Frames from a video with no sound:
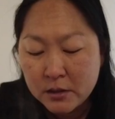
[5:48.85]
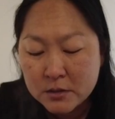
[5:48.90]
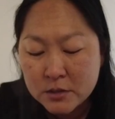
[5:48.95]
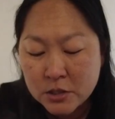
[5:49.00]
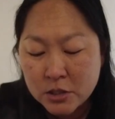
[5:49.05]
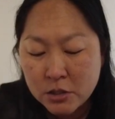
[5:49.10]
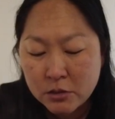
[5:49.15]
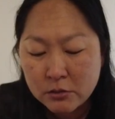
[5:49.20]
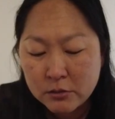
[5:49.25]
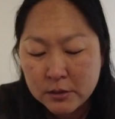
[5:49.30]

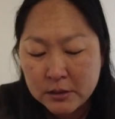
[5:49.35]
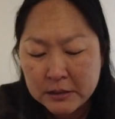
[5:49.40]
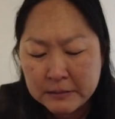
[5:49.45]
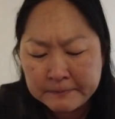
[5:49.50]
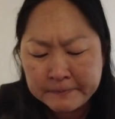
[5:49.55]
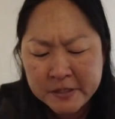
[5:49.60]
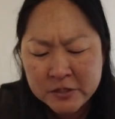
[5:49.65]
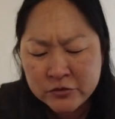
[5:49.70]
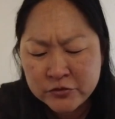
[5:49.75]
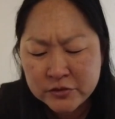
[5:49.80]
So,
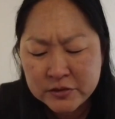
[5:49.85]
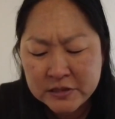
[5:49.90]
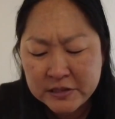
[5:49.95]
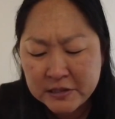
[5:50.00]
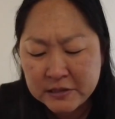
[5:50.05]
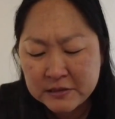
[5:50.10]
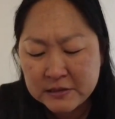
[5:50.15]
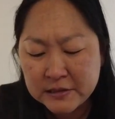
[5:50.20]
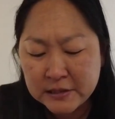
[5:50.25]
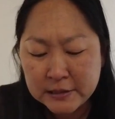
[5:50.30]

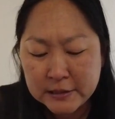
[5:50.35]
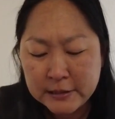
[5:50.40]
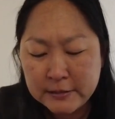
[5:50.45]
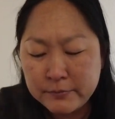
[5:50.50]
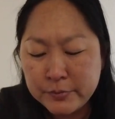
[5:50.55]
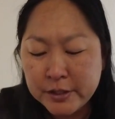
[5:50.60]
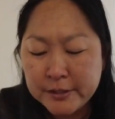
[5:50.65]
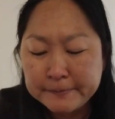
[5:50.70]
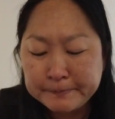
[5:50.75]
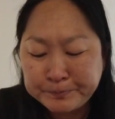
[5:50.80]
interesting side,
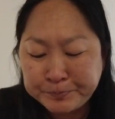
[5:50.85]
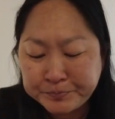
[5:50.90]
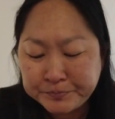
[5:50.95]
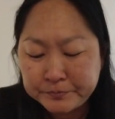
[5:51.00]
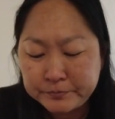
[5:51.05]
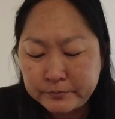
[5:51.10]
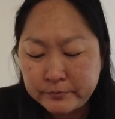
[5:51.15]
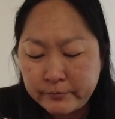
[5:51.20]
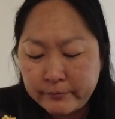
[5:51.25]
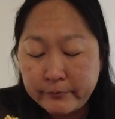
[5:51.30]
but
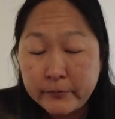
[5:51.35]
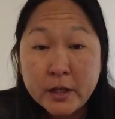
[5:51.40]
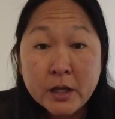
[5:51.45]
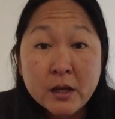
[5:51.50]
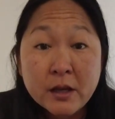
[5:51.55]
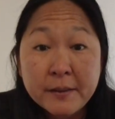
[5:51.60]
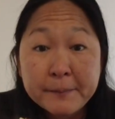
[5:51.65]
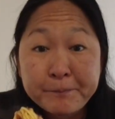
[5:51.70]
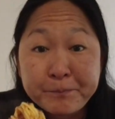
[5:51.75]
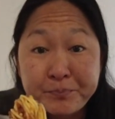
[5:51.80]

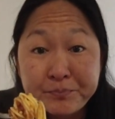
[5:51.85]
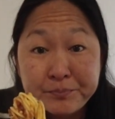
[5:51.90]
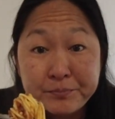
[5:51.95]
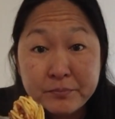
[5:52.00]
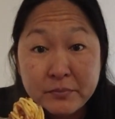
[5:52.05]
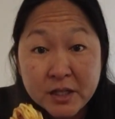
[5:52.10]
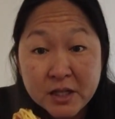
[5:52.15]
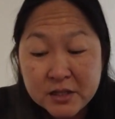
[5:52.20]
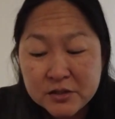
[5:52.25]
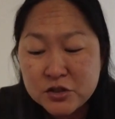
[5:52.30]

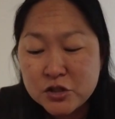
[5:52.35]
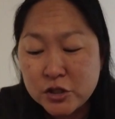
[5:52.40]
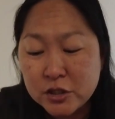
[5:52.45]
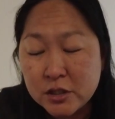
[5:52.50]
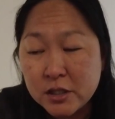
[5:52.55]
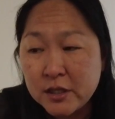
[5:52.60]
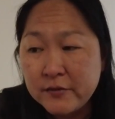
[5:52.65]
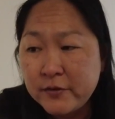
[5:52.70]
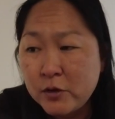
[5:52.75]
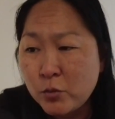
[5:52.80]
it's good.
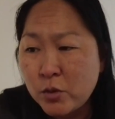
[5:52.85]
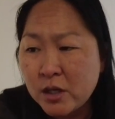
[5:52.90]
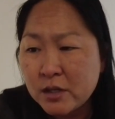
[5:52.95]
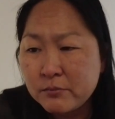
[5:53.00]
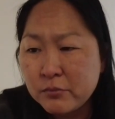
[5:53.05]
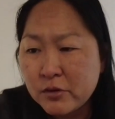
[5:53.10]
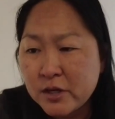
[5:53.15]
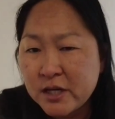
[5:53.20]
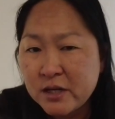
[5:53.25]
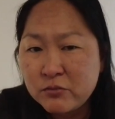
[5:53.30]
If you want
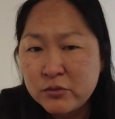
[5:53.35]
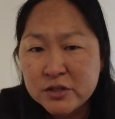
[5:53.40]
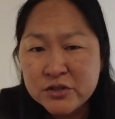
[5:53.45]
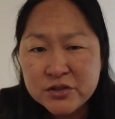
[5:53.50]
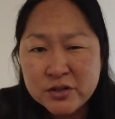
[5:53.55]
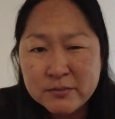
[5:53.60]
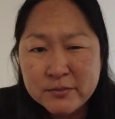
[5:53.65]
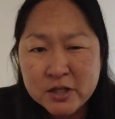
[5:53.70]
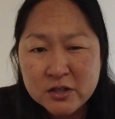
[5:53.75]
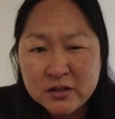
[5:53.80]
bread, which
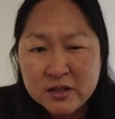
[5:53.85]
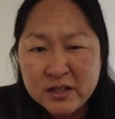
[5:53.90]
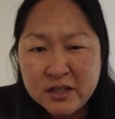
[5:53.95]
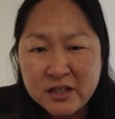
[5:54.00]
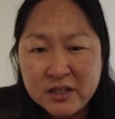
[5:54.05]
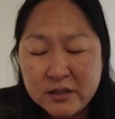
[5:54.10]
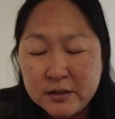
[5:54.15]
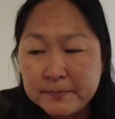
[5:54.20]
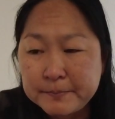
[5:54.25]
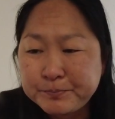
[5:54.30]
I'm not going to
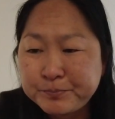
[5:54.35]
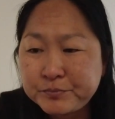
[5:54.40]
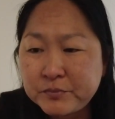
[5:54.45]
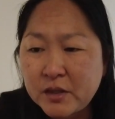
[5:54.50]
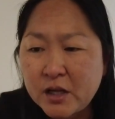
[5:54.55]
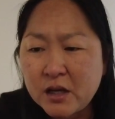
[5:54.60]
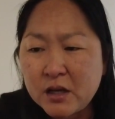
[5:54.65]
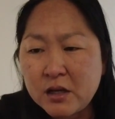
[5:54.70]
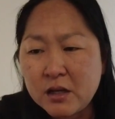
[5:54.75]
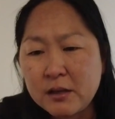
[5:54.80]
eat,
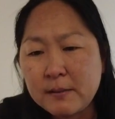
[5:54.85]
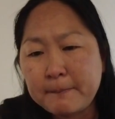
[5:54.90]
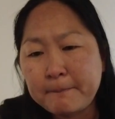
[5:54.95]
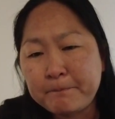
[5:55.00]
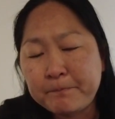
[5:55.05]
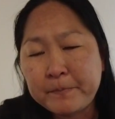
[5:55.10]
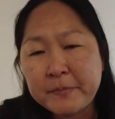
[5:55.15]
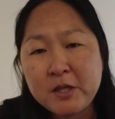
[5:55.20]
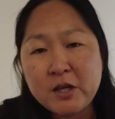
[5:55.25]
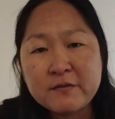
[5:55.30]

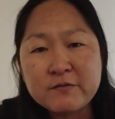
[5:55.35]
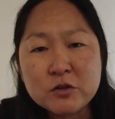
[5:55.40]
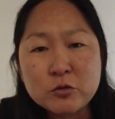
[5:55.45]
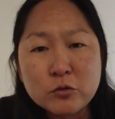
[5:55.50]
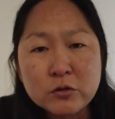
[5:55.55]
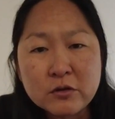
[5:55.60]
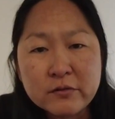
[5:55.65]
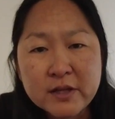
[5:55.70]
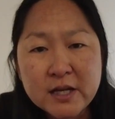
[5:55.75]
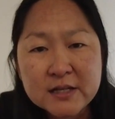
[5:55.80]
you have to
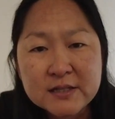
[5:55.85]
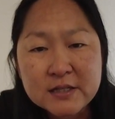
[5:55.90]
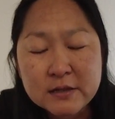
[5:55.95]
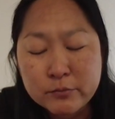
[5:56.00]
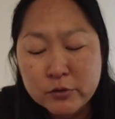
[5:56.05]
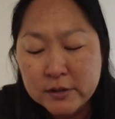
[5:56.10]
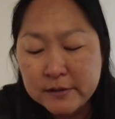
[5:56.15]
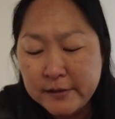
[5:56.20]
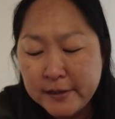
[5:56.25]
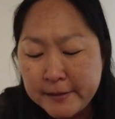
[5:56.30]
order that
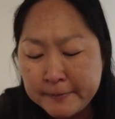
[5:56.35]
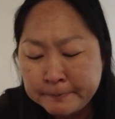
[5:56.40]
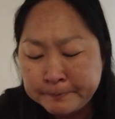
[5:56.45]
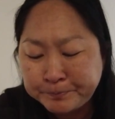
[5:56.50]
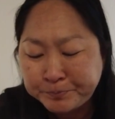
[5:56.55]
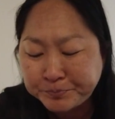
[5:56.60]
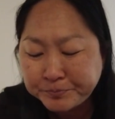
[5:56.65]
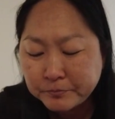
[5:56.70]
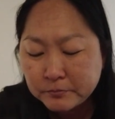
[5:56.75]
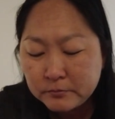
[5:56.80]
separately.
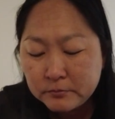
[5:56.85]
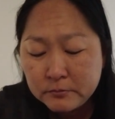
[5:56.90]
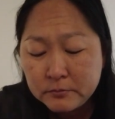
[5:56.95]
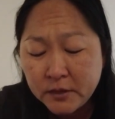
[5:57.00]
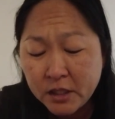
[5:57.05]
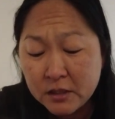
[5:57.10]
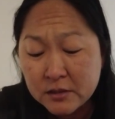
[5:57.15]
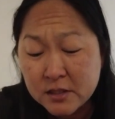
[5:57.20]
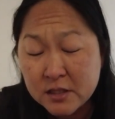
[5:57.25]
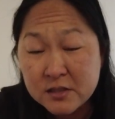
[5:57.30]

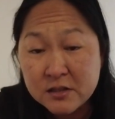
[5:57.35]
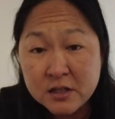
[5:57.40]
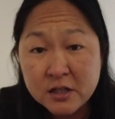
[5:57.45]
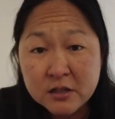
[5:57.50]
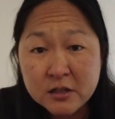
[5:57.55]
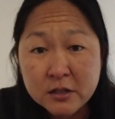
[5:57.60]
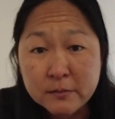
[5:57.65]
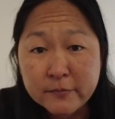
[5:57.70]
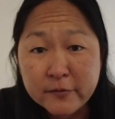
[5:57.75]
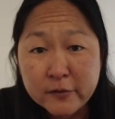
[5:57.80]
It does not
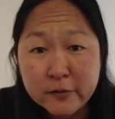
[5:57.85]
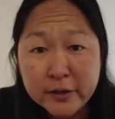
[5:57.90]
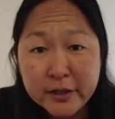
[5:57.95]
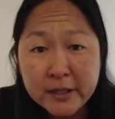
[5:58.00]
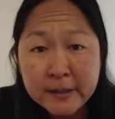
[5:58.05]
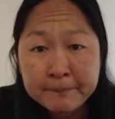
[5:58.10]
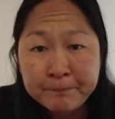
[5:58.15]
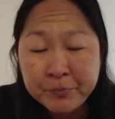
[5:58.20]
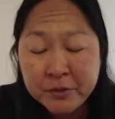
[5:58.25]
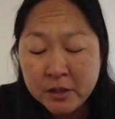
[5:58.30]
come free,
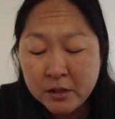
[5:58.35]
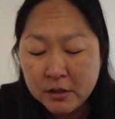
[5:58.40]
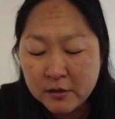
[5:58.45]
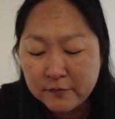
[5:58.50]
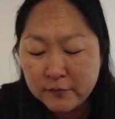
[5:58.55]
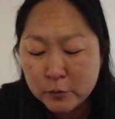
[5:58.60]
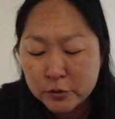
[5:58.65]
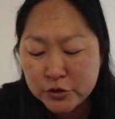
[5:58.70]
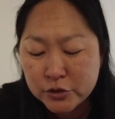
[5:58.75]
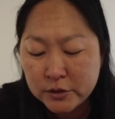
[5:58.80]

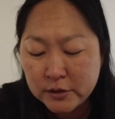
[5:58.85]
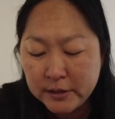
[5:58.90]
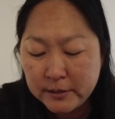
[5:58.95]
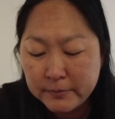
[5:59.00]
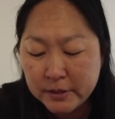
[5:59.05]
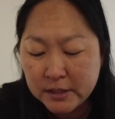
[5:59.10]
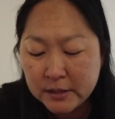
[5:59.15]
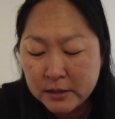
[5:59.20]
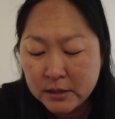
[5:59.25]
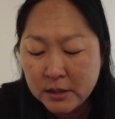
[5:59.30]
unfortunately,
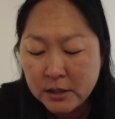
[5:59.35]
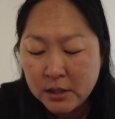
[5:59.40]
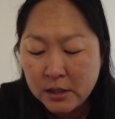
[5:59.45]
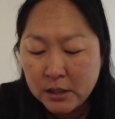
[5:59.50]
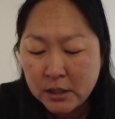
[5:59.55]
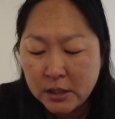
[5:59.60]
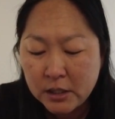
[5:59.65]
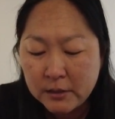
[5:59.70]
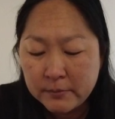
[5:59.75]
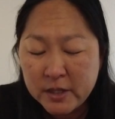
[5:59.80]
but
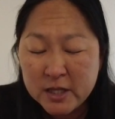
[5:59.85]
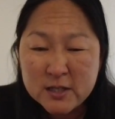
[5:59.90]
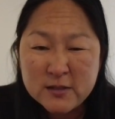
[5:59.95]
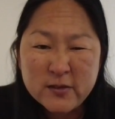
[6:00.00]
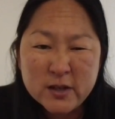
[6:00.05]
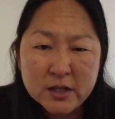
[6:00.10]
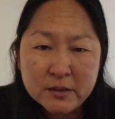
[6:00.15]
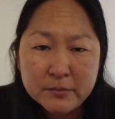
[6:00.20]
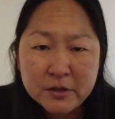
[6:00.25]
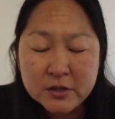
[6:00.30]
that's
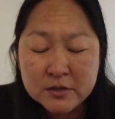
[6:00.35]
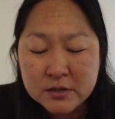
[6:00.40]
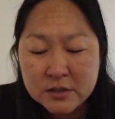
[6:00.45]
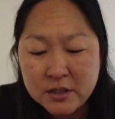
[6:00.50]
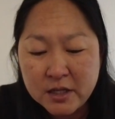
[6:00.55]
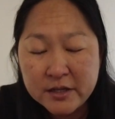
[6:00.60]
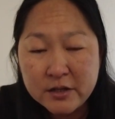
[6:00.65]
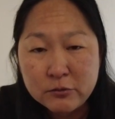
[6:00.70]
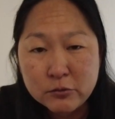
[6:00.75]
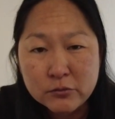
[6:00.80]
fine because
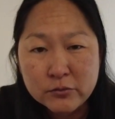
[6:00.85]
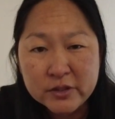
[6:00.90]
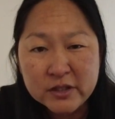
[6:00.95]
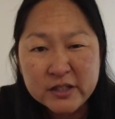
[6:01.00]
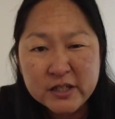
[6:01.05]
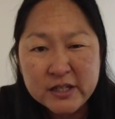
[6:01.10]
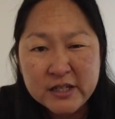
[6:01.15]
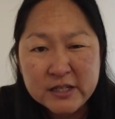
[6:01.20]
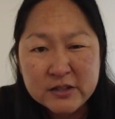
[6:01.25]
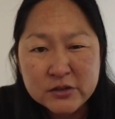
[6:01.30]
I don't
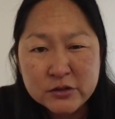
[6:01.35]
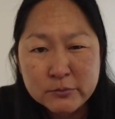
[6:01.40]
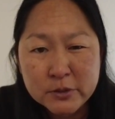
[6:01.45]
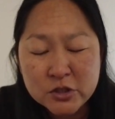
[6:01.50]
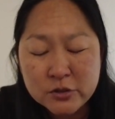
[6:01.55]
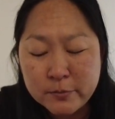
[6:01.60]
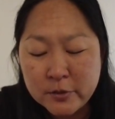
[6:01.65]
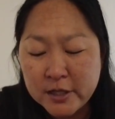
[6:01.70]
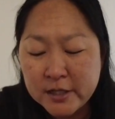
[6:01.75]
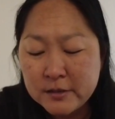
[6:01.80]
really eat too
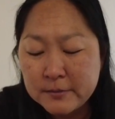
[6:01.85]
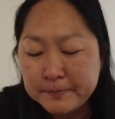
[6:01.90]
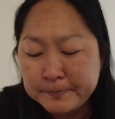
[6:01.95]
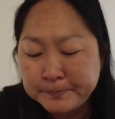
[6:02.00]
much bread.